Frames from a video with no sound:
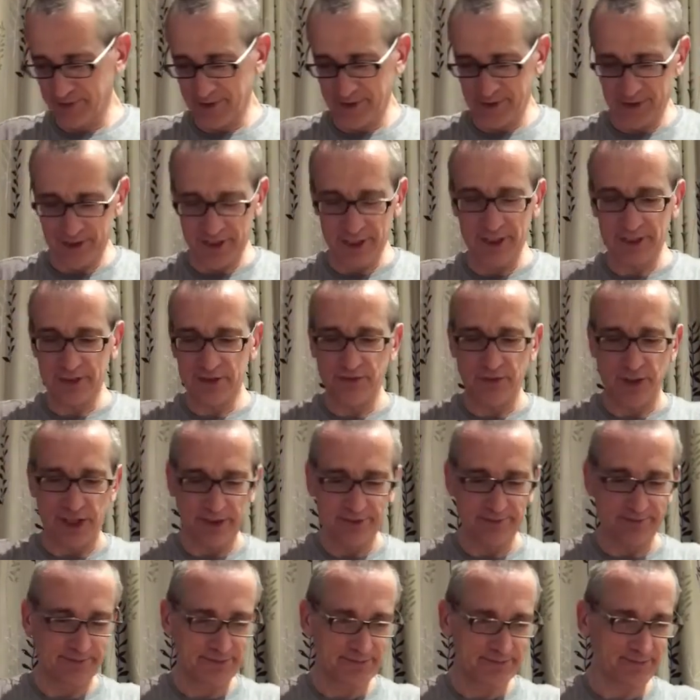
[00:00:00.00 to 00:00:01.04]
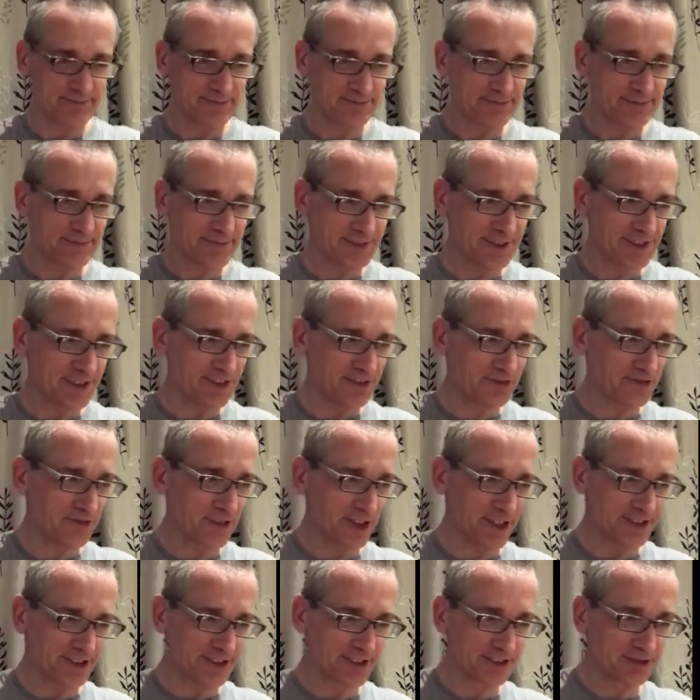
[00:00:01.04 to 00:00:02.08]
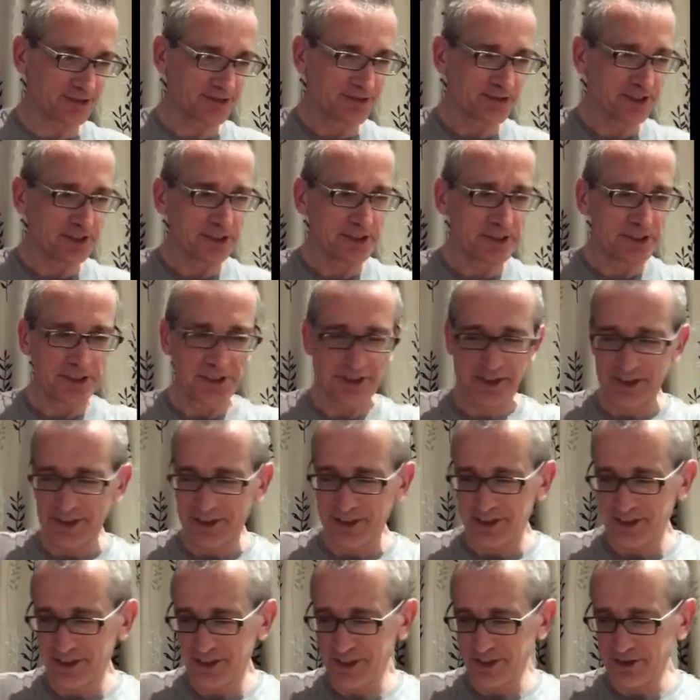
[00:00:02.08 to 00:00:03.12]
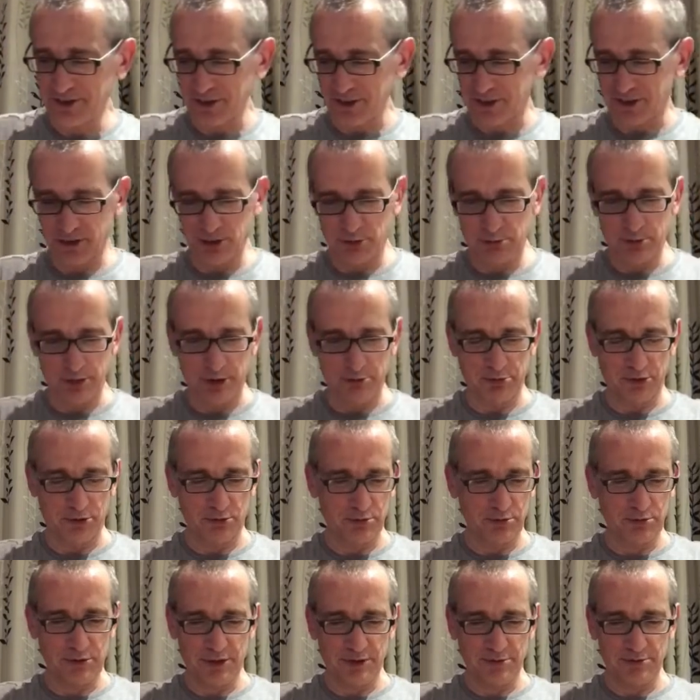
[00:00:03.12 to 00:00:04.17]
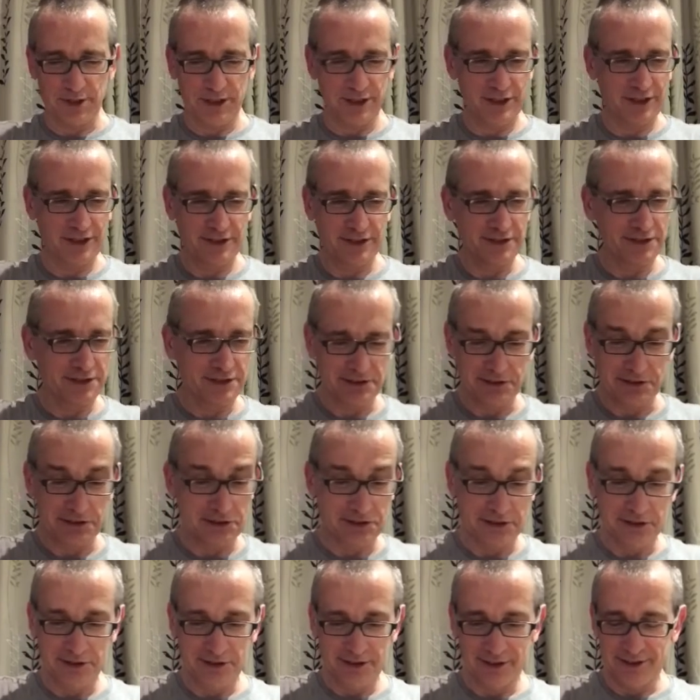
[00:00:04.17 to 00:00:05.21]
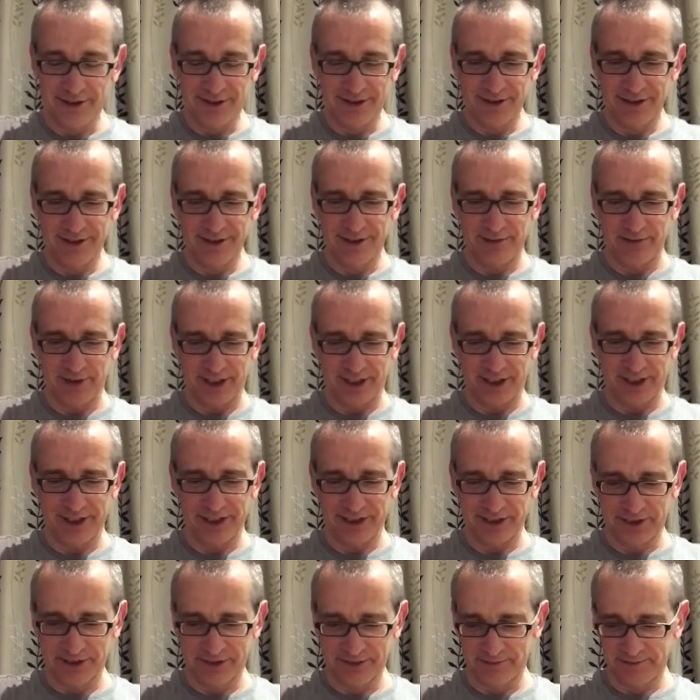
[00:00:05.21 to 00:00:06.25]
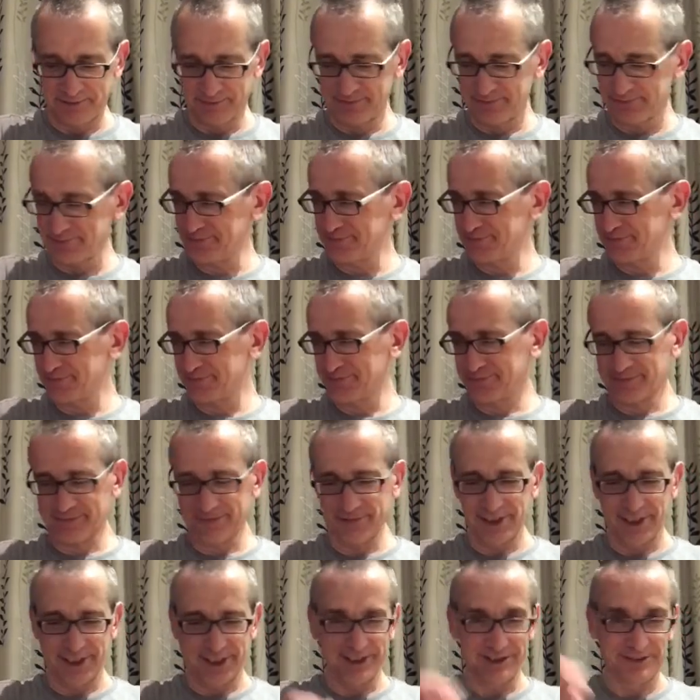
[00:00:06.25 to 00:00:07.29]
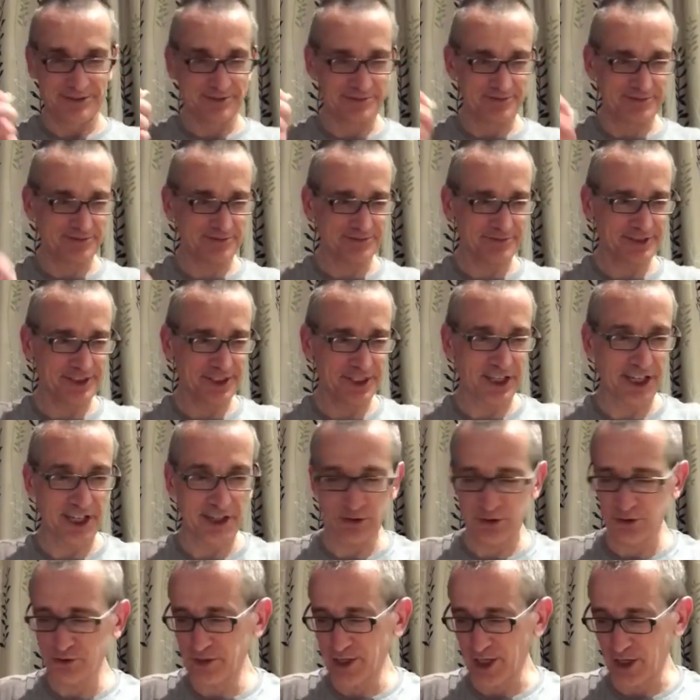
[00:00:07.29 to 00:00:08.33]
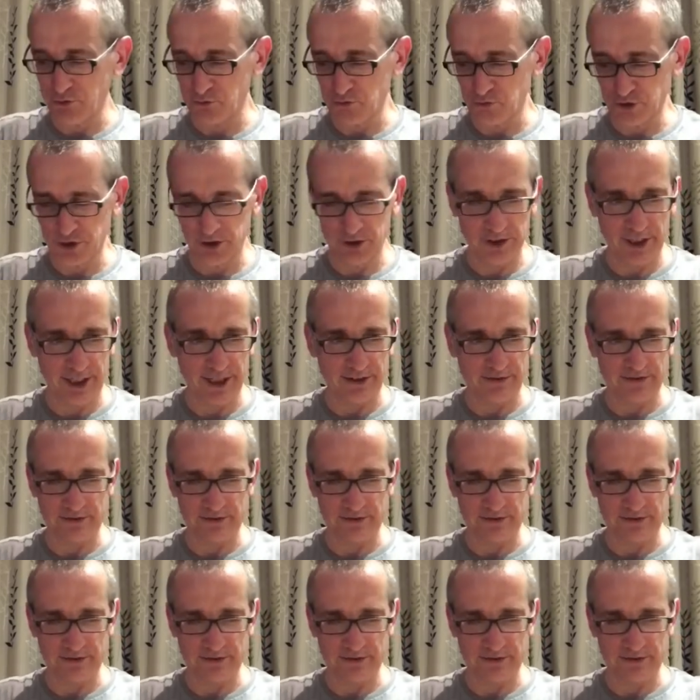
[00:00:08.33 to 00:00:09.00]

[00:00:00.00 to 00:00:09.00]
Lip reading: It's fun. It's fun. You get to kill people. What? Oh my gosh. Yeah. You can't do that in real life,